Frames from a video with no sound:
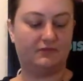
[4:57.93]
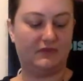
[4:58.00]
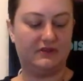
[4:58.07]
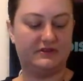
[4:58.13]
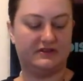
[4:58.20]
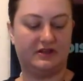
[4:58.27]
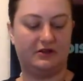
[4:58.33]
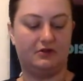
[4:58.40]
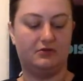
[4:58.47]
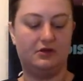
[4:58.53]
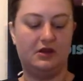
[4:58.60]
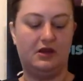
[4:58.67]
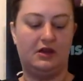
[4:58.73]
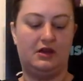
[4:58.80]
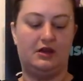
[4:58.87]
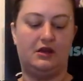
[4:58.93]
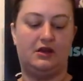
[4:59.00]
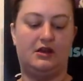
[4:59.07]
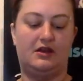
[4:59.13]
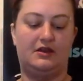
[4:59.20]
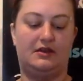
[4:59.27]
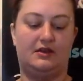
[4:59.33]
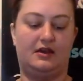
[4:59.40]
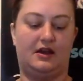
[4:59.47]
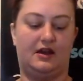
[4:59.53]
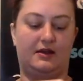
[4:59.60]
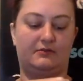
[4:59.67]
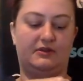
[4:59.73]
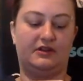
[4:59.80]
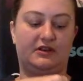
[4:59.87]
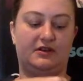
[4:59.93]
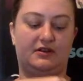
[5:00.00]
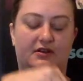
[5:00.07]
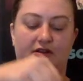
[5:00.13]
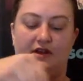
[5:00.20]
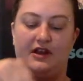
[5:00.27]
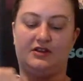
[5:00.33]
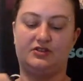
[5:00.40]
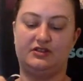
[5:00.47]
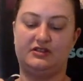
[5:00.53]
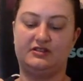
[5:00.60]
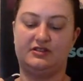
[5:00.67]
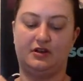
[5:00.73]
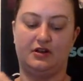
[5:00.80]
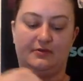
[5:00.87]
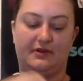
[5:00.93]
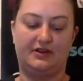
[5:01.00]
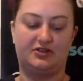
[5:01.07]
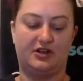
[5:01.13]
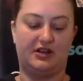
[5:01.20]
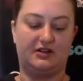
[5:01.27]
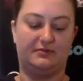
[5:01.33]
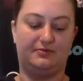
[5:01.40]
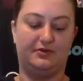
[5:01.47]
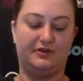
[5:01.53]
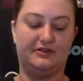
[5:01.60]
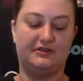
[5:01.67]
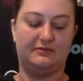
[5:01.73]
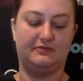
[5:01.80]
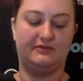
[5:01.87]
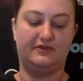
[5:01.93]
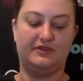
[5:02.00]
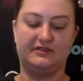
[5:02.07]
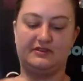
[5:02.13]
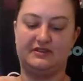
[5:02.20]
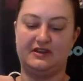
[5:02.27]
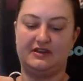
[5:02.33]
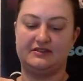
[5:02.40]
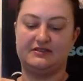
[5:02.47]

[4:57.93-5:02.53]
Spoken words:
So I'm gonna actually start by trying to put some of these things.